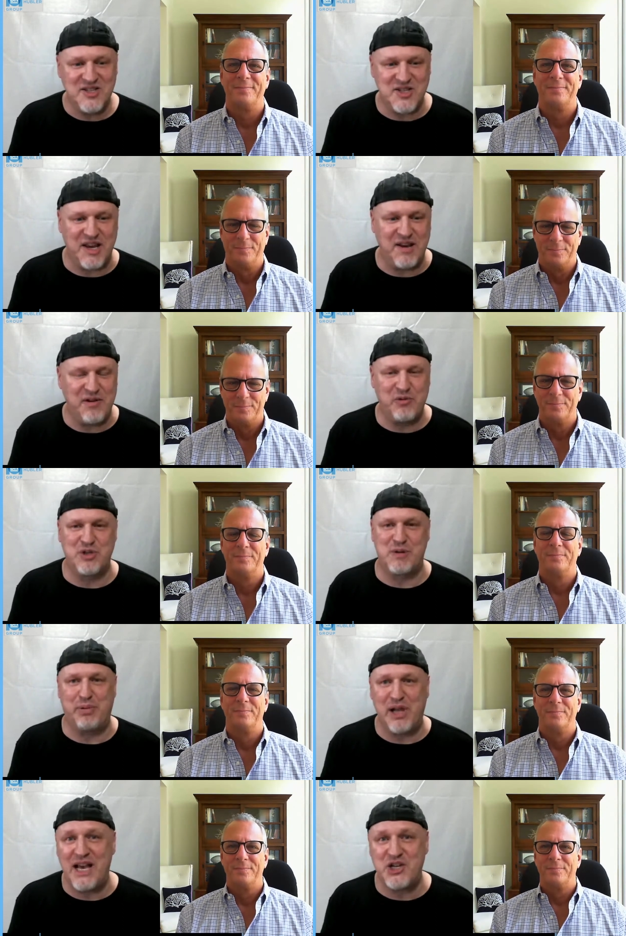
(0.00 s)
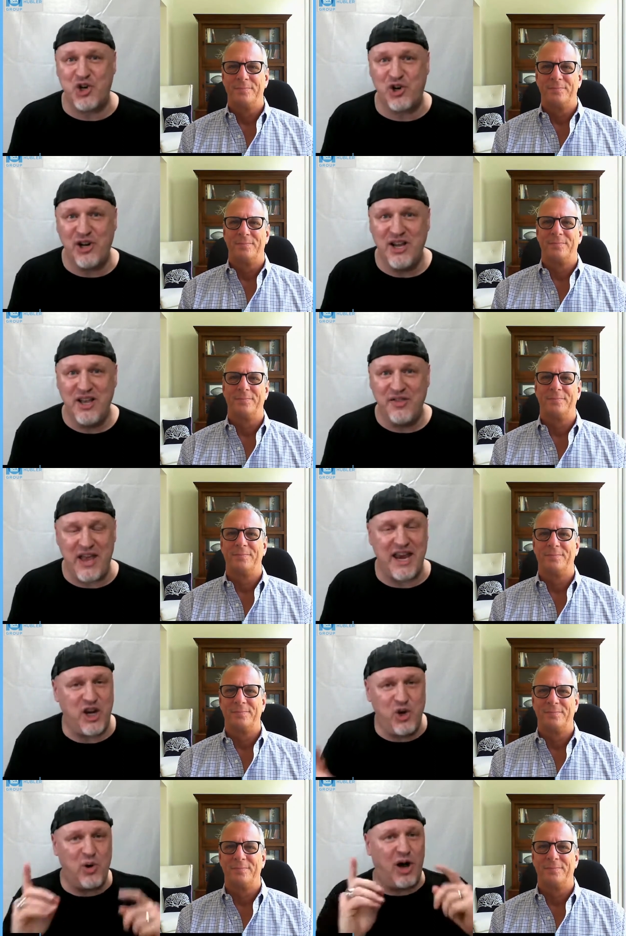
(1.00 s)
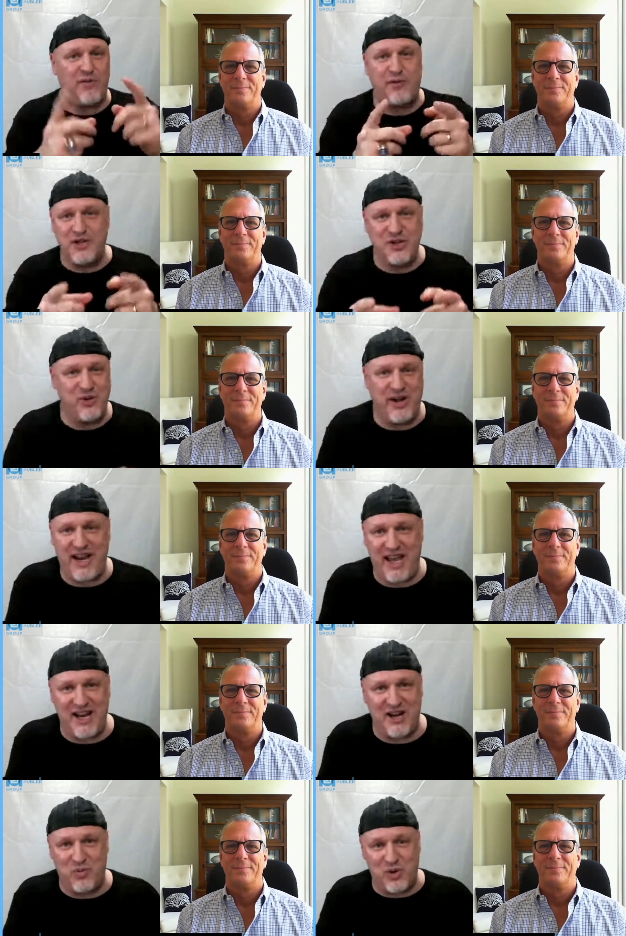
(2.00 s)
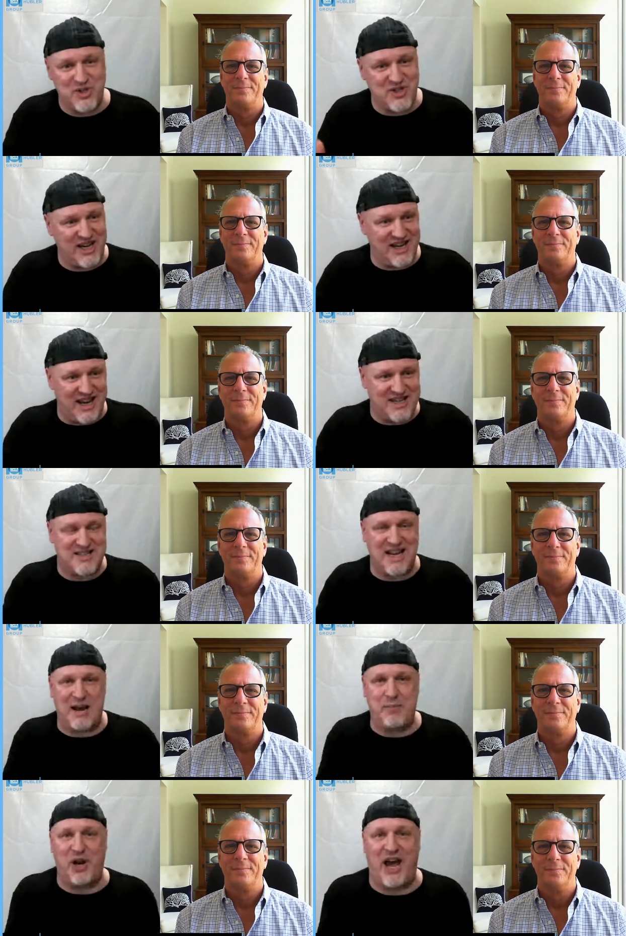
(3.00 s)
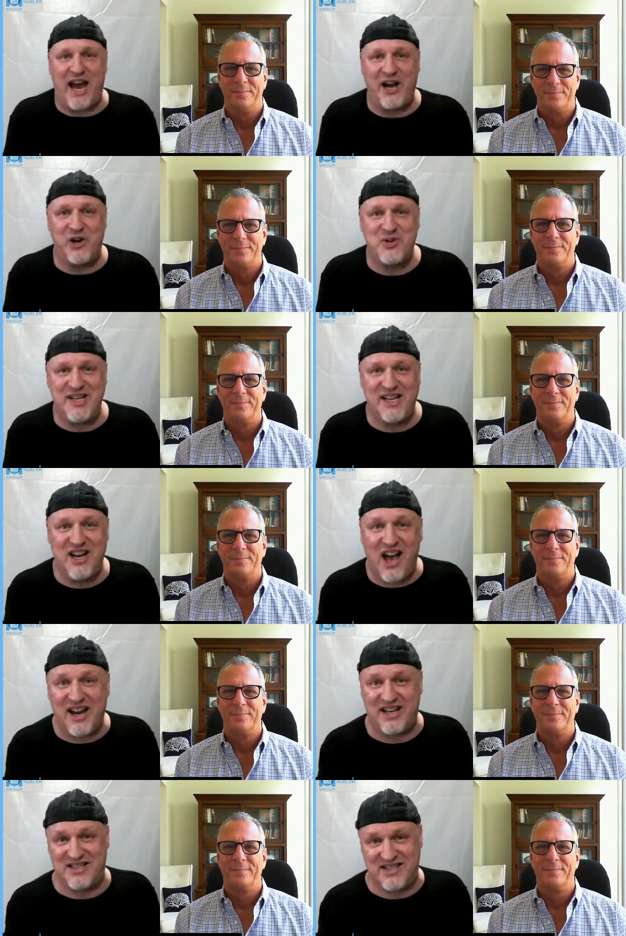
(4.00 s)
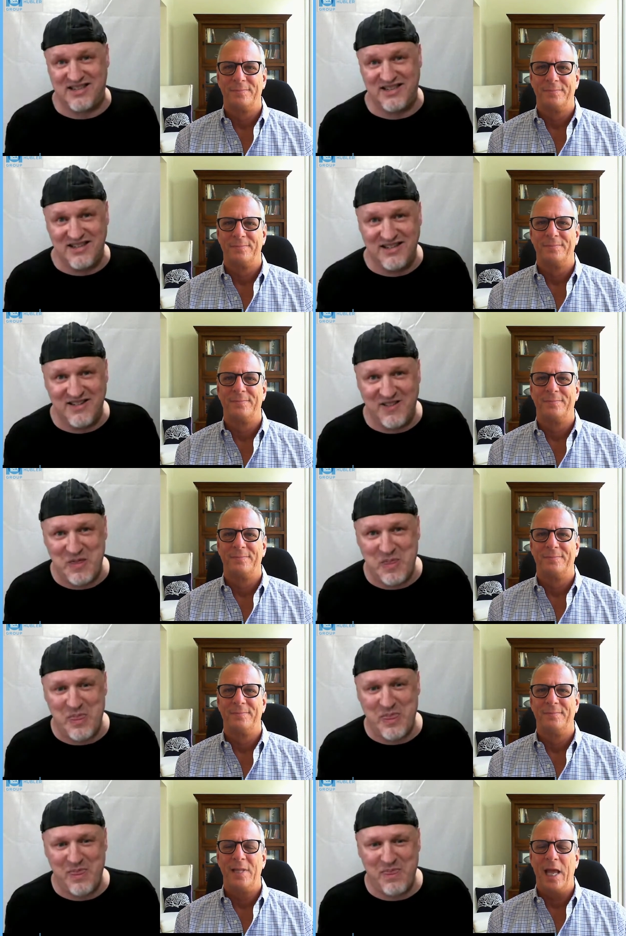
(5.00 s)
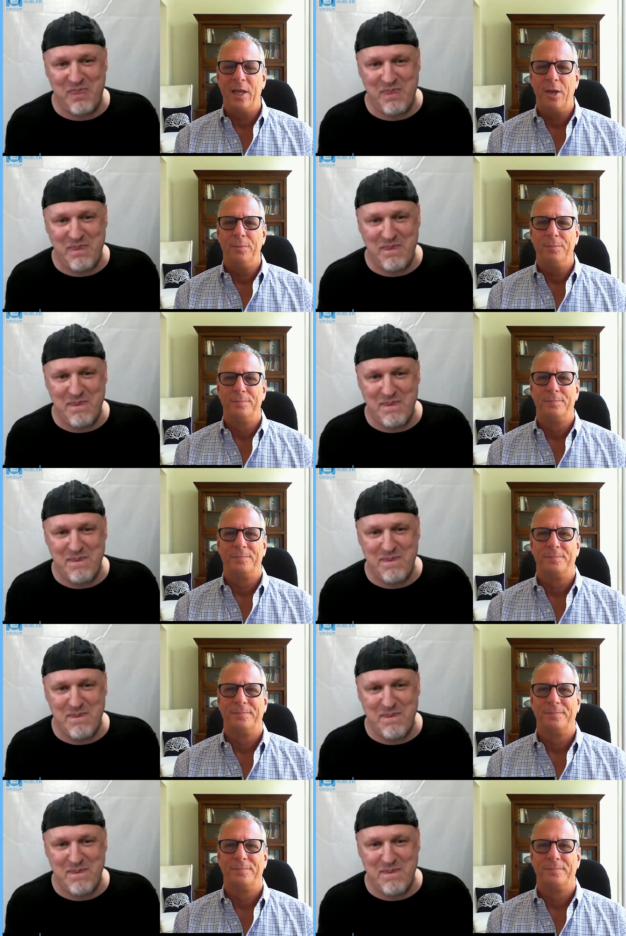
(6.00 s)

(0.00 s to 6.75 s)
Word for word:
Speaker 1: Steve. It was a pleasure. Thank you all for tuning in, and we'll see you next time on IoT Nuggets.
Speaker 2: Thank you.